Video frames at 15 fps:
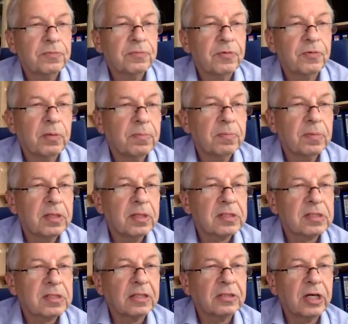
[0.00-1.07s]
from
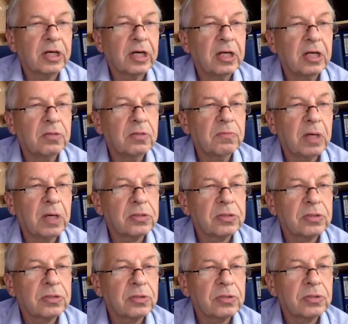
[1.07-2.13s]
Sadrin
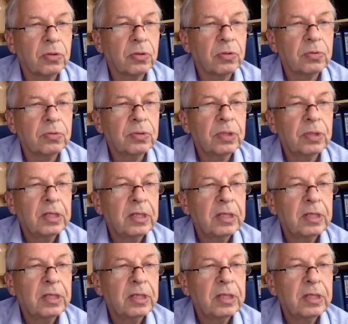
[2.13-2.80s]
Mansour,